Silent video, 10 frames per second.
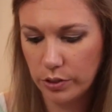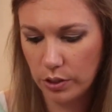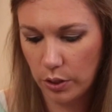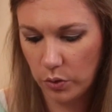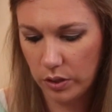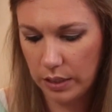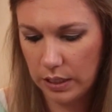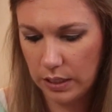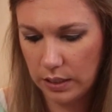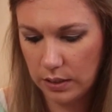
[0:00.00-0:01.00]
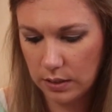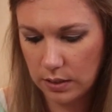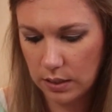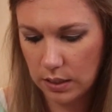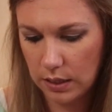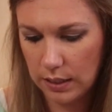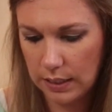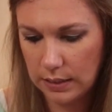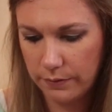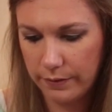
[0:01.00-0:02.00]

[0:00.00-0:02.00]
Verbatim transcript: So let is, let's